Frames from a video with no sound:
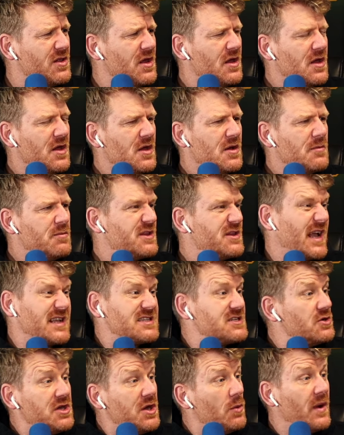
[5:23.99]
Mm. But that's how
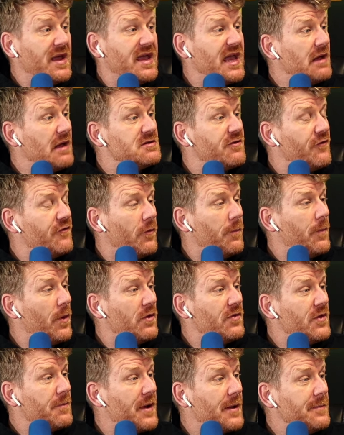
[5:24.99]
you win games of football in the
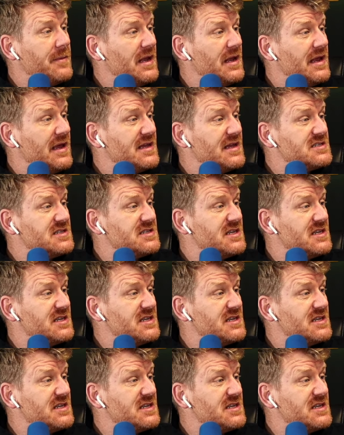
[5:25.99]
Premier League, isn't it?